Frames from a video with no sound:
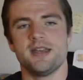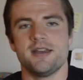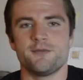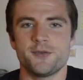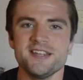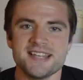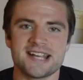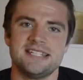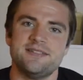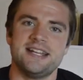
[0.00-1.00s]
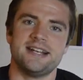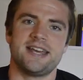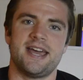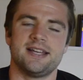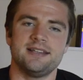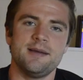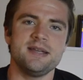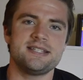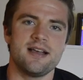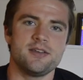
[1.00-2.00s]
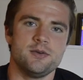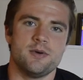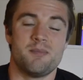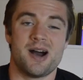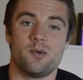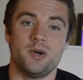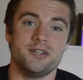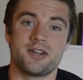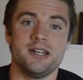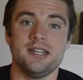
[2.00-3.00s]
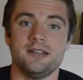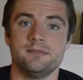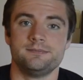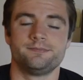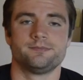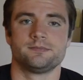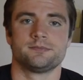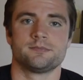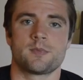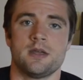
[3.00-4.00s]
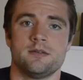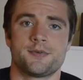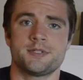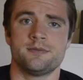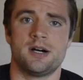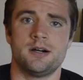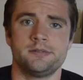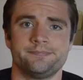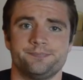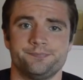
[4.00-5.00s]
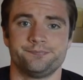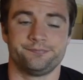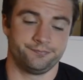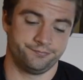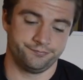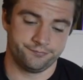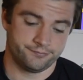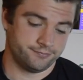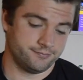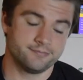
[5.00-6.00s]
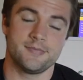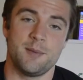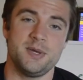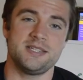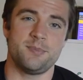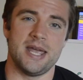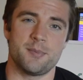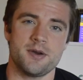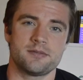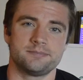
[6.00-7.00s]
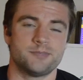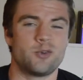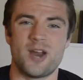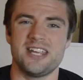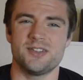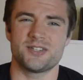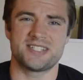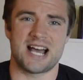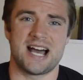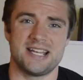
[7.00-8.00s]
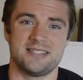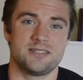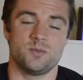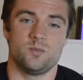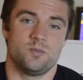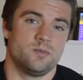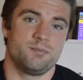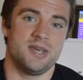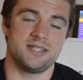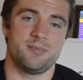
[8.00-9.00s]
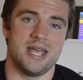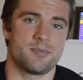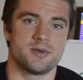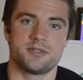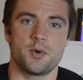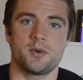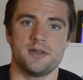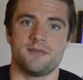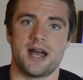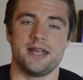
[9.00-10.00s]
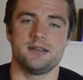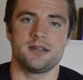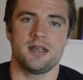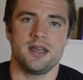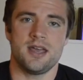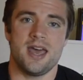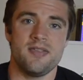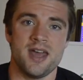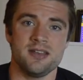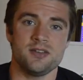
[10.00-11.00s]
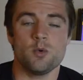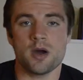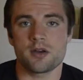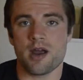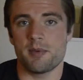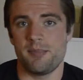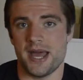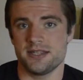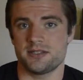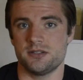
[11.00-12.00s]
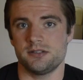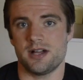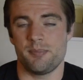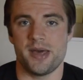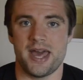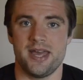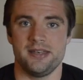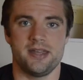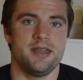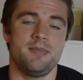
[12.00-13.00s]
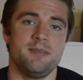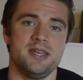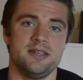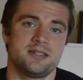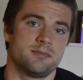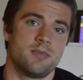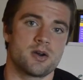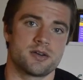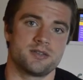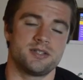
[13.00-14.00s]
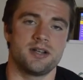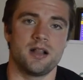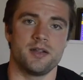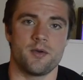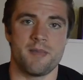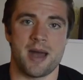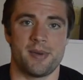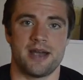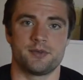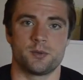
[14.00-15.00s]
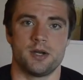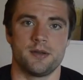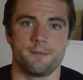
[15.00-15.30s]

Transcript: For this activity today, let me tell you about what you're going to need. First of all, a piece of paper, a regular sized piece of paper is totally fine. And then you want to grab a pencil, a pen, and maybe some markers to color your map afterward.